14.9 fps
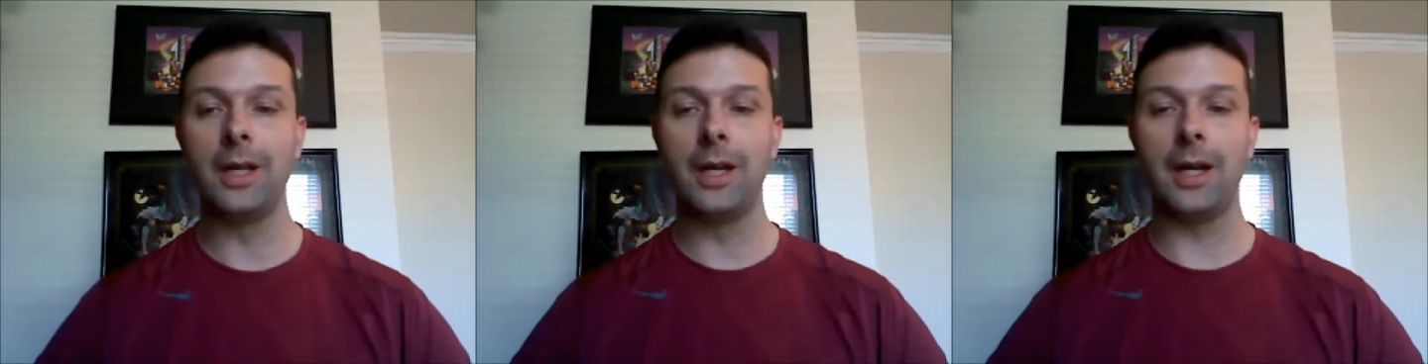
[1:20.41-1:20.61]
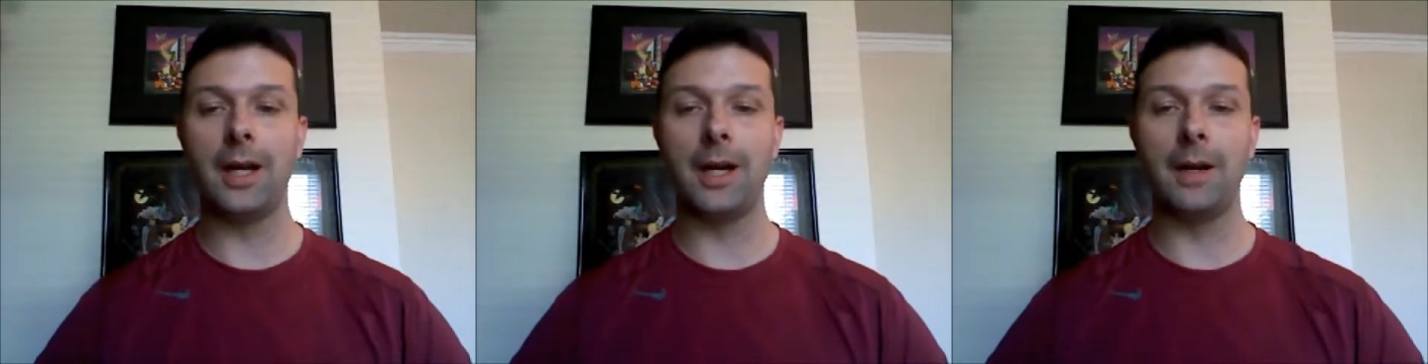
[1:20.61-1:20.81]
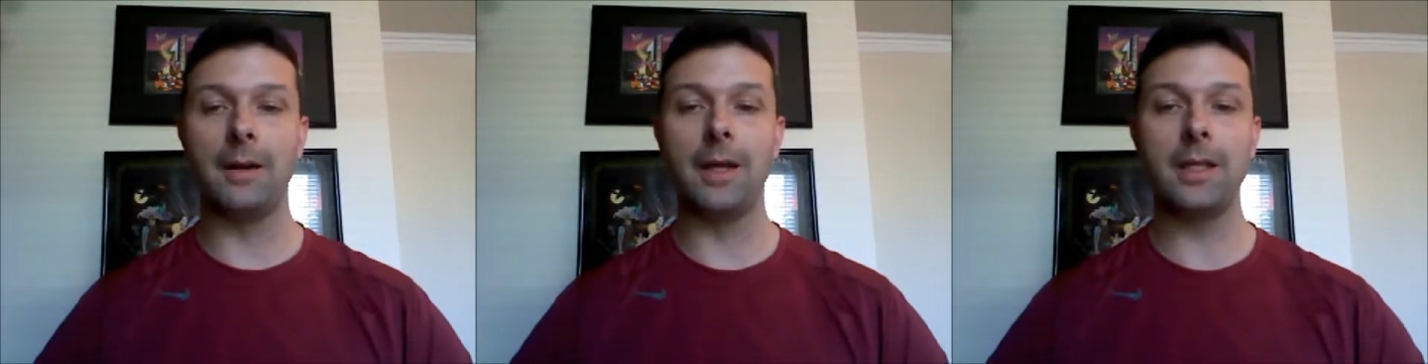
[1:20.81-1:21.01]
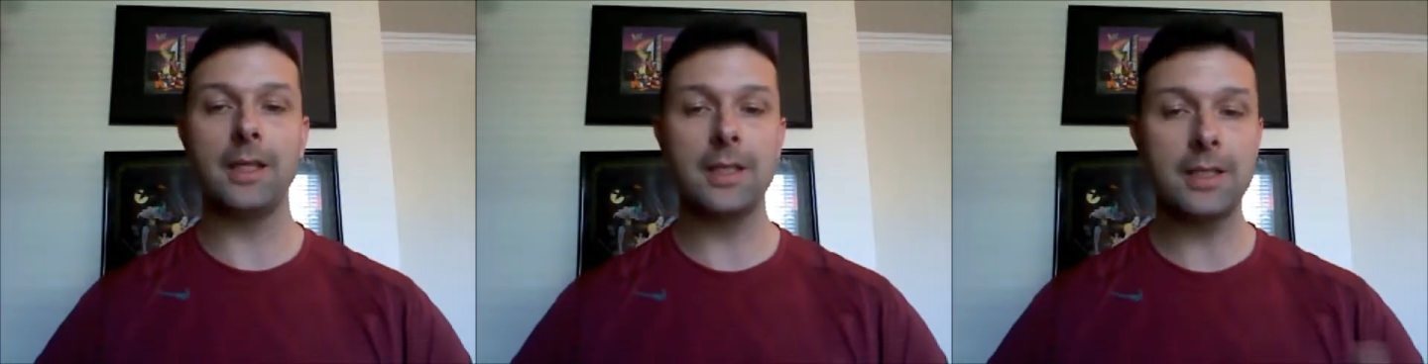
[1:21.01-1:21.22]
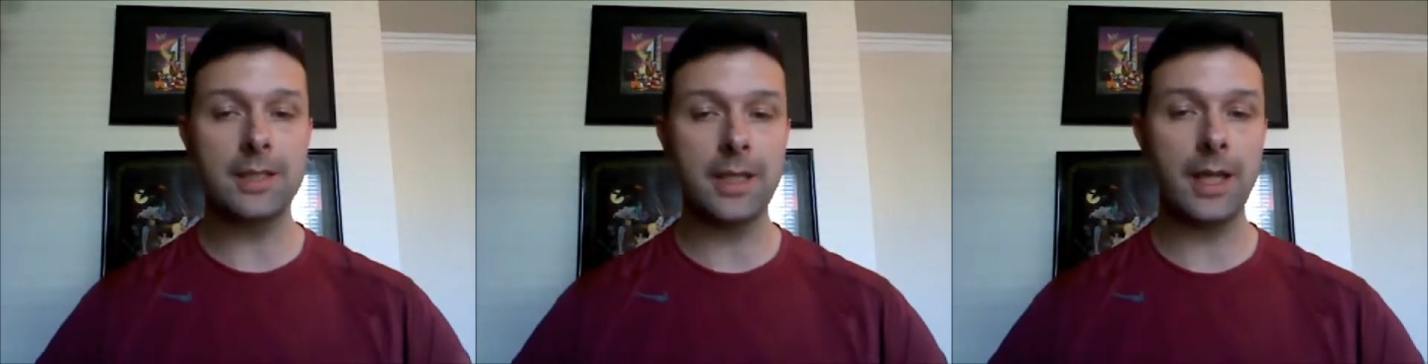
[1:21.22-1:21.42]
And
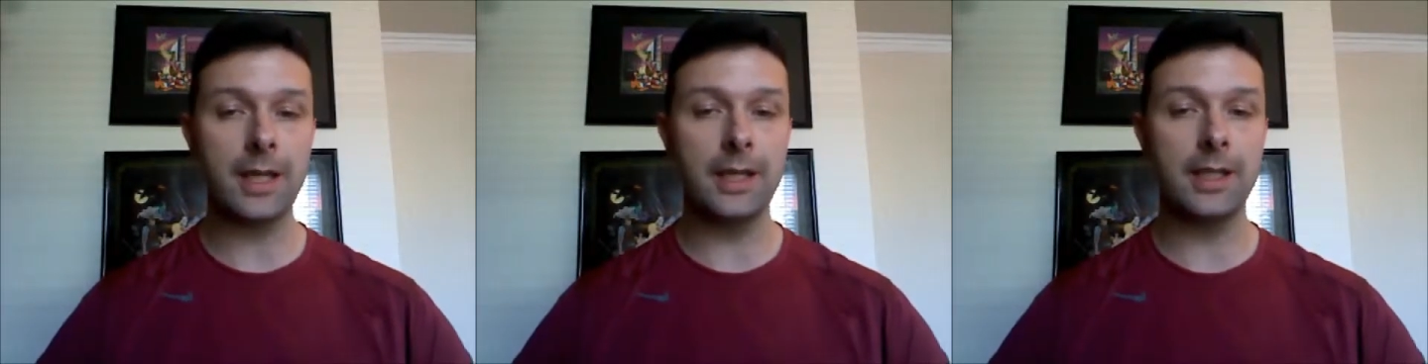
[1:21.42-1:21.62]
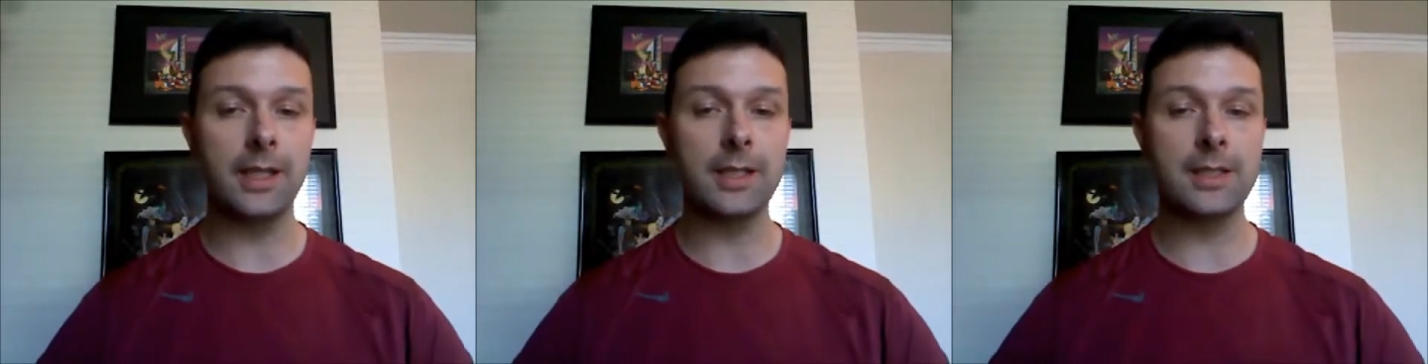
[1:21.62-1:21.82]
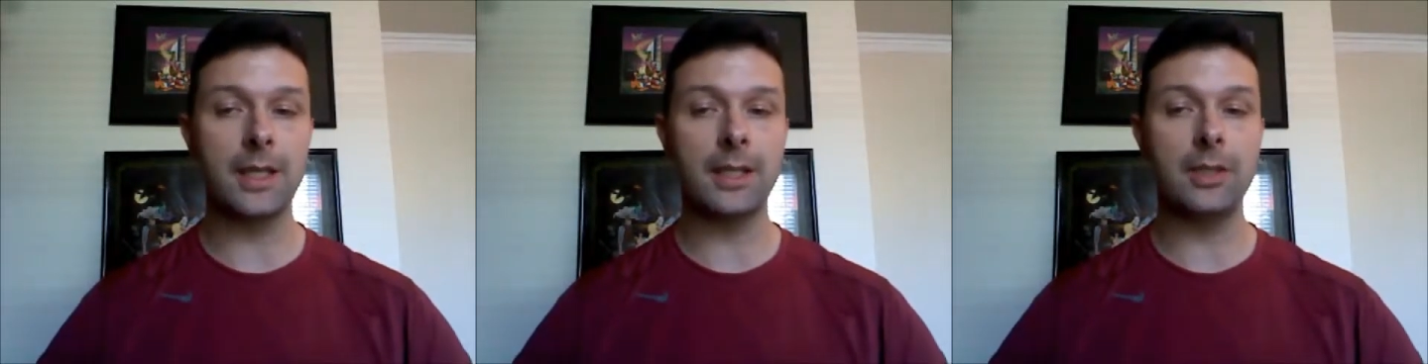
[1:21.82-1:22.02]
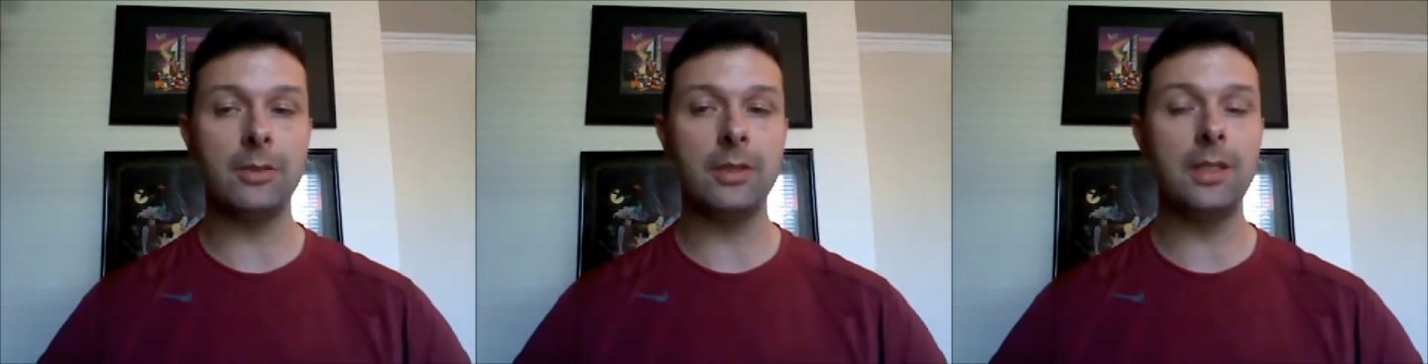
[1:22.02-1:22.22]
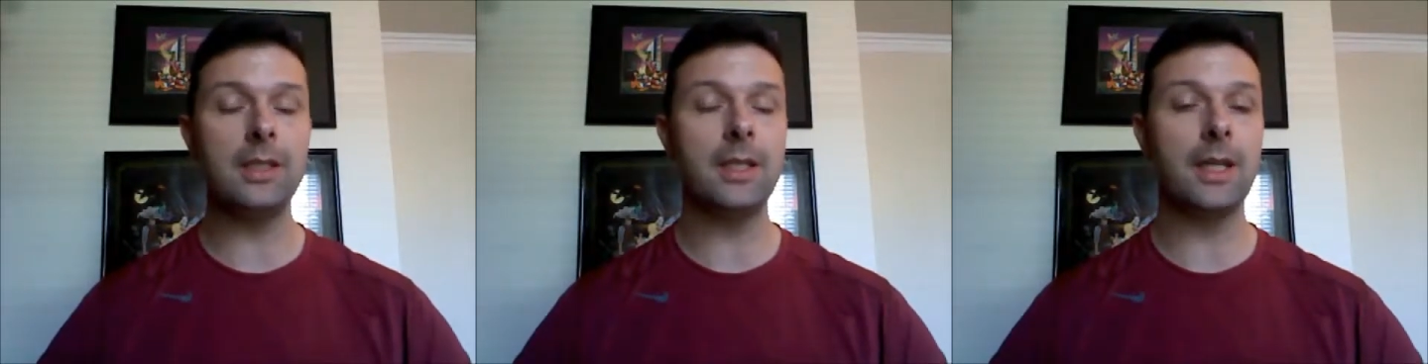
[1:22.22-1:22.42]
then second is that you
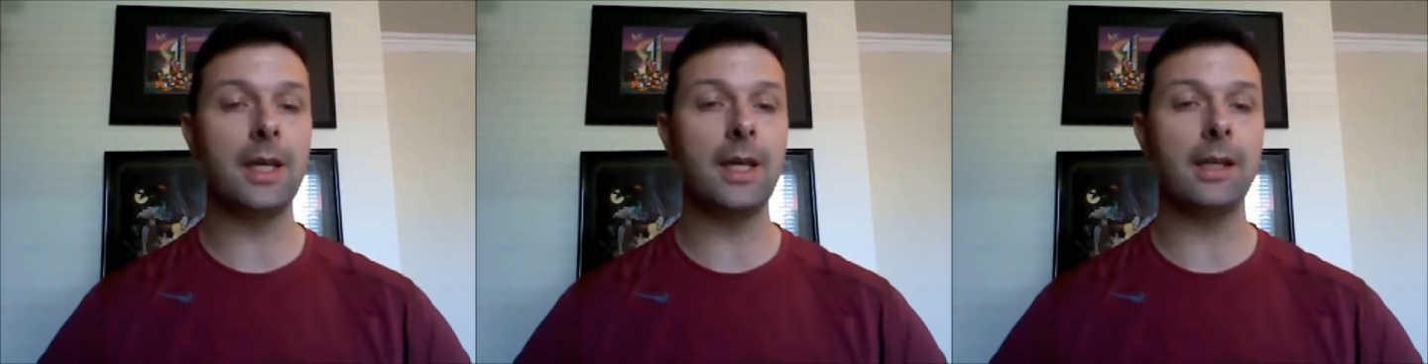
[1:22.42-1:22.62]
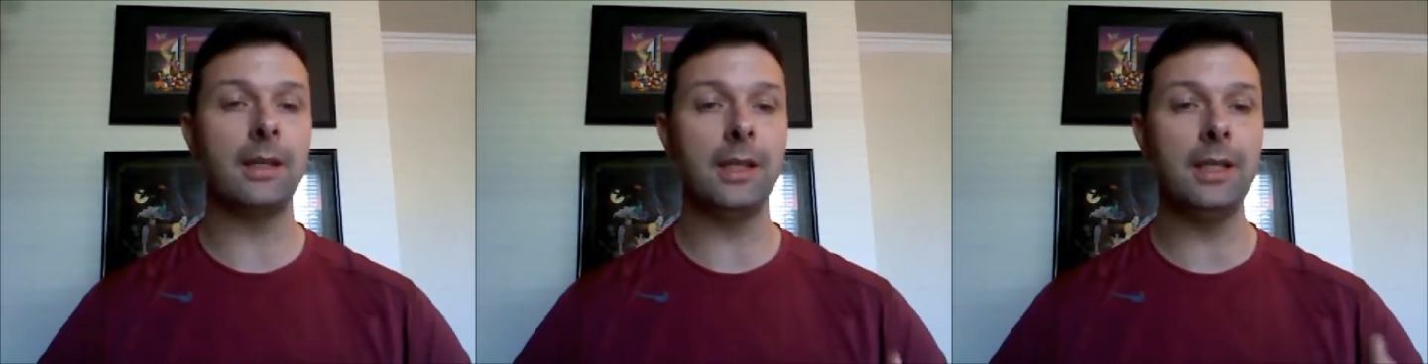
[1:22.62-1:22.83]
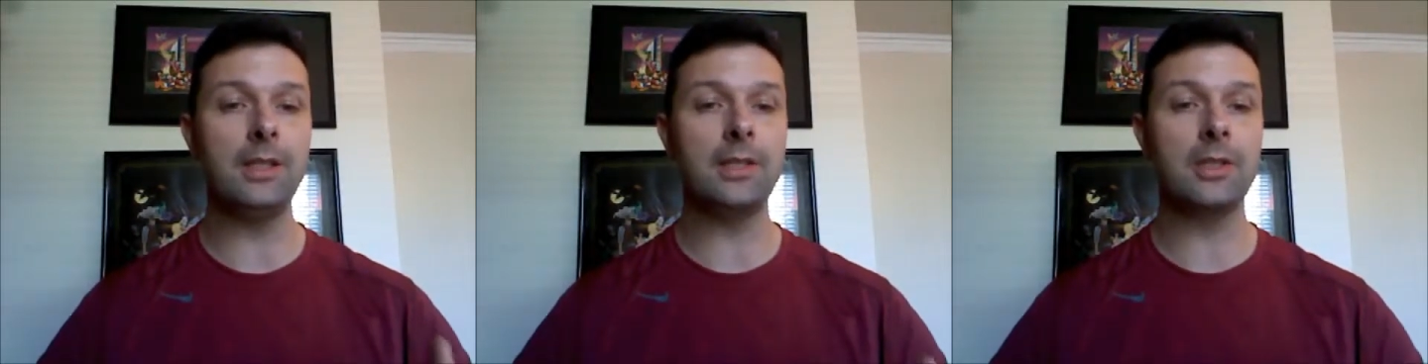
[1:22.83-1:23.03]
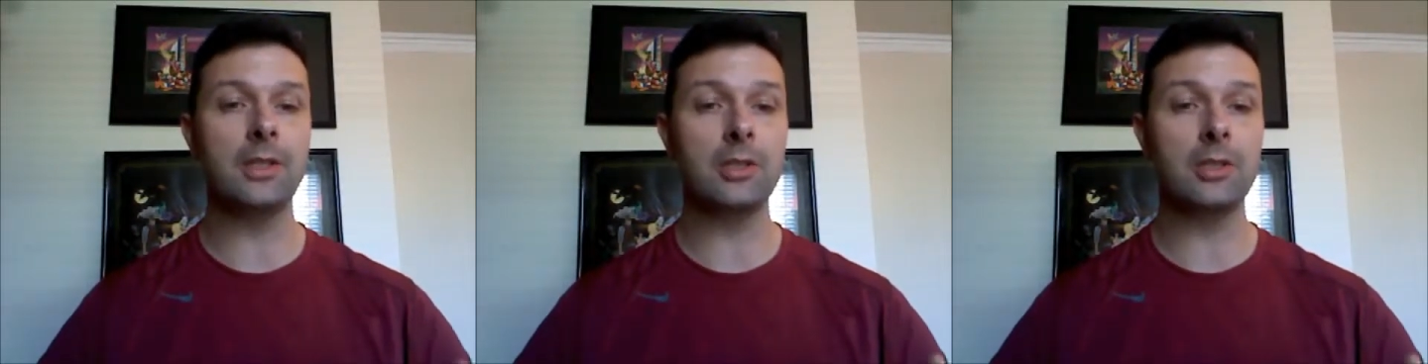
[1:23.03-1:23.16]
need to each